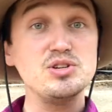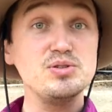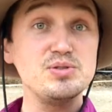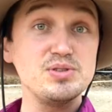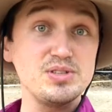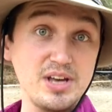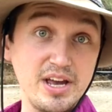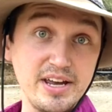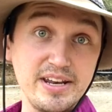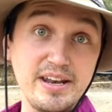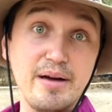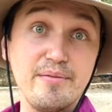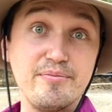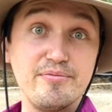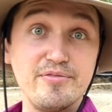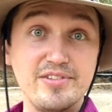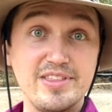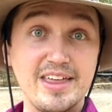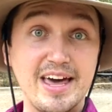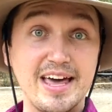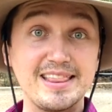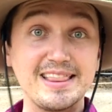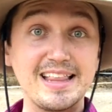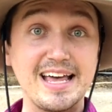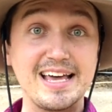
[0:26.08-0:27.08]
sign up for
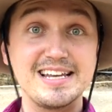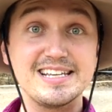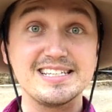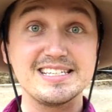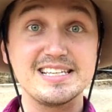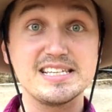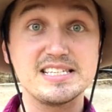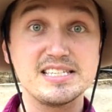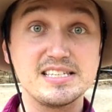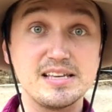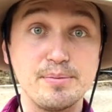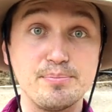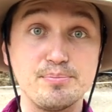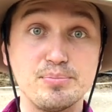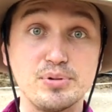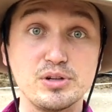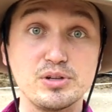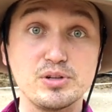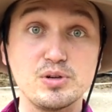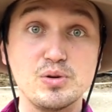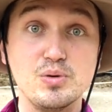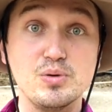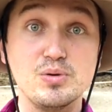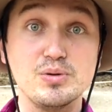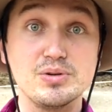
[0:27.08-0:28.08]
that. That is a
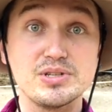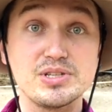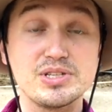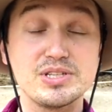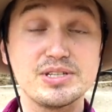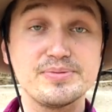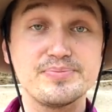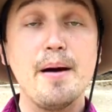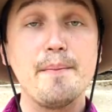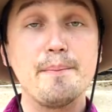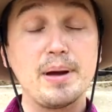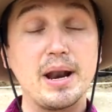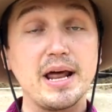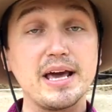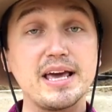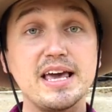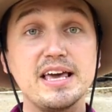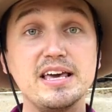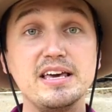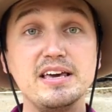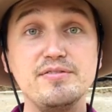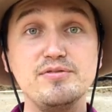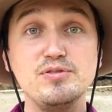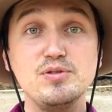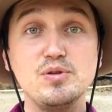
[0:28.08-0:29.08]
separate course. But I
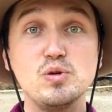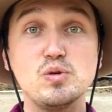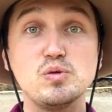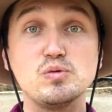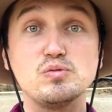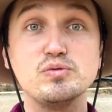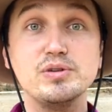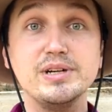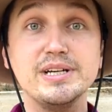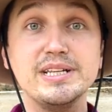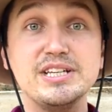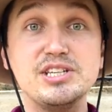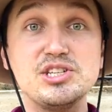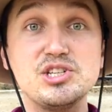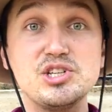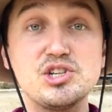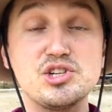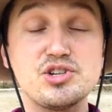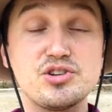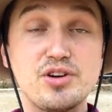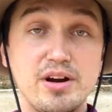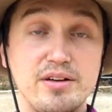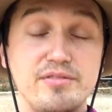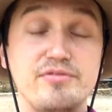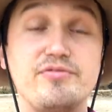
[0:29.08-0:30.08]
can give you a really
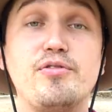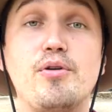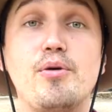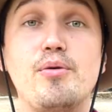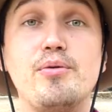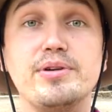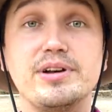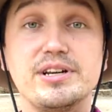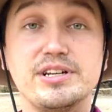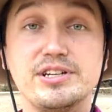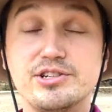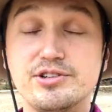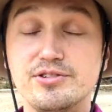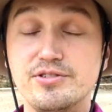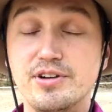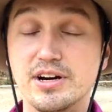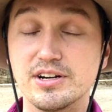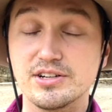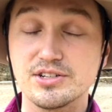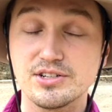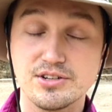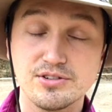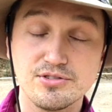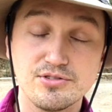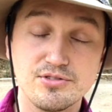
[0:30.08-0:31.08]
straightforward
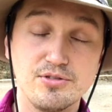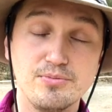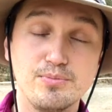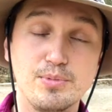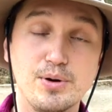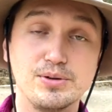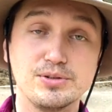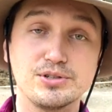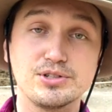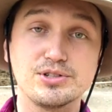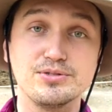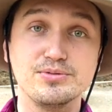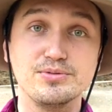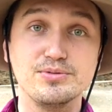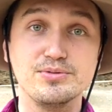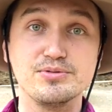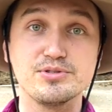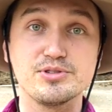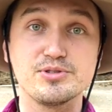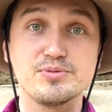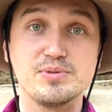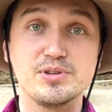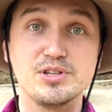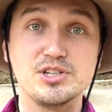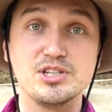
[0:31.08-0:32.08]
introduction to emotional
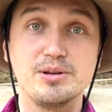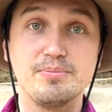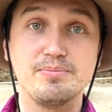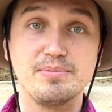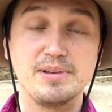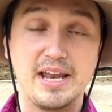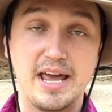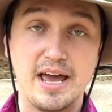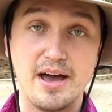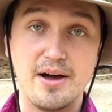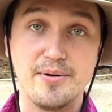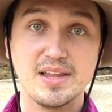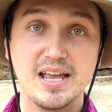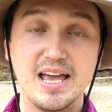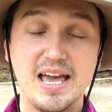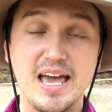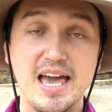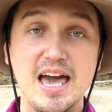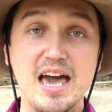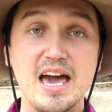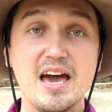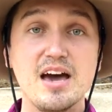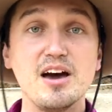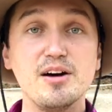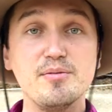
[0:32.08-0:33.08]
horsemanship now.
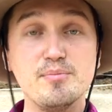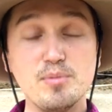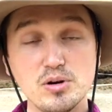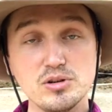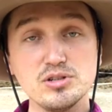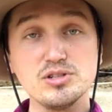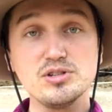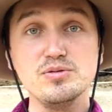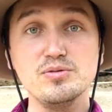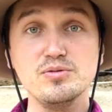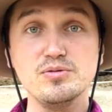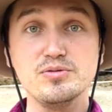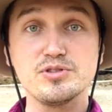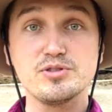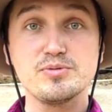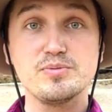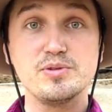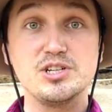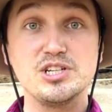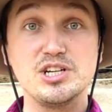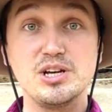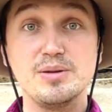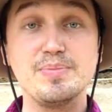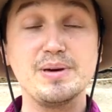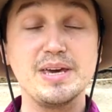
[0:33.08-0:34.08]
Emotional
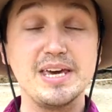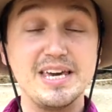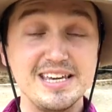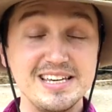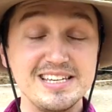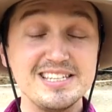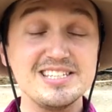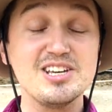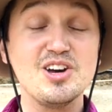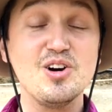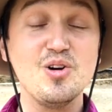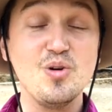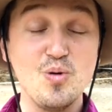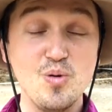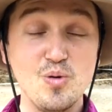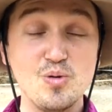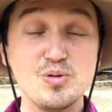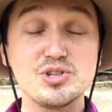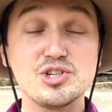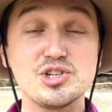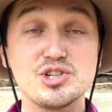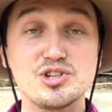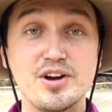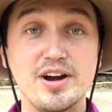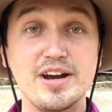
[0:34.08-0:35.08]
horsemanship is a
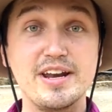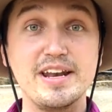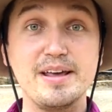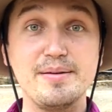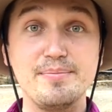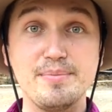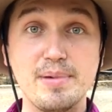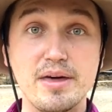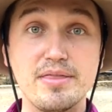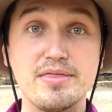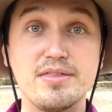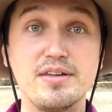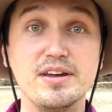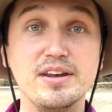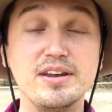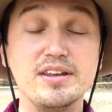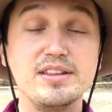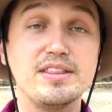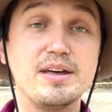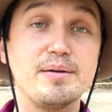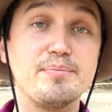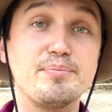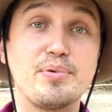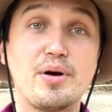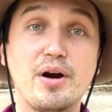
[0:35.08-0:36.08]
horse training method
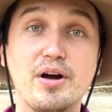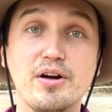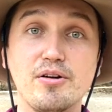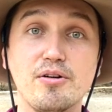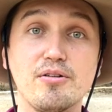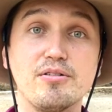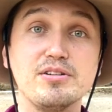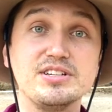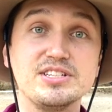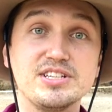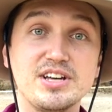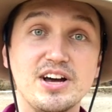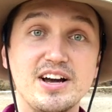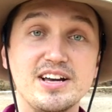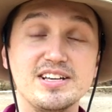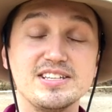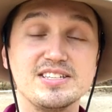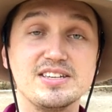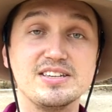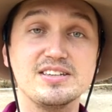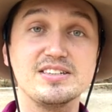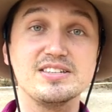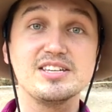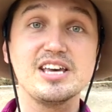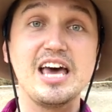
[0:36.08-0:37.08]
that
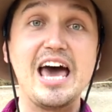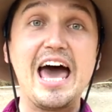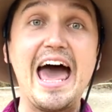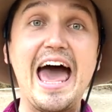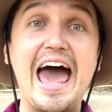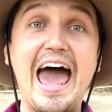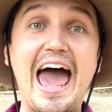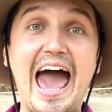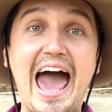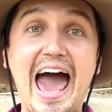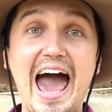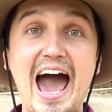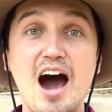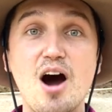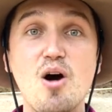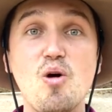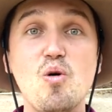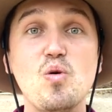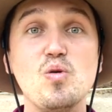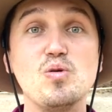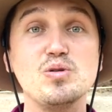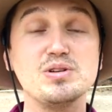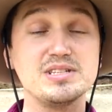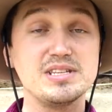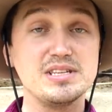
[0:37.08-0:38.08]
prioritizes how
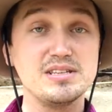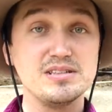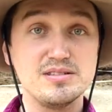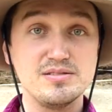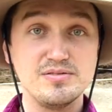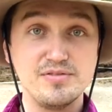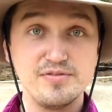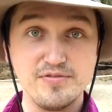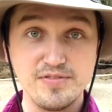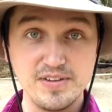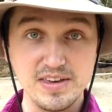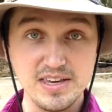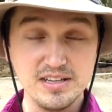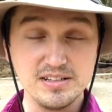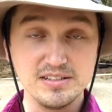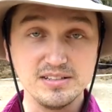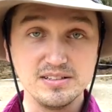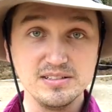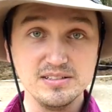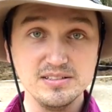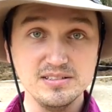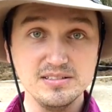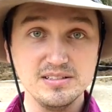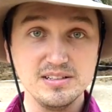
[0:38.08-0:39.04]
horses feel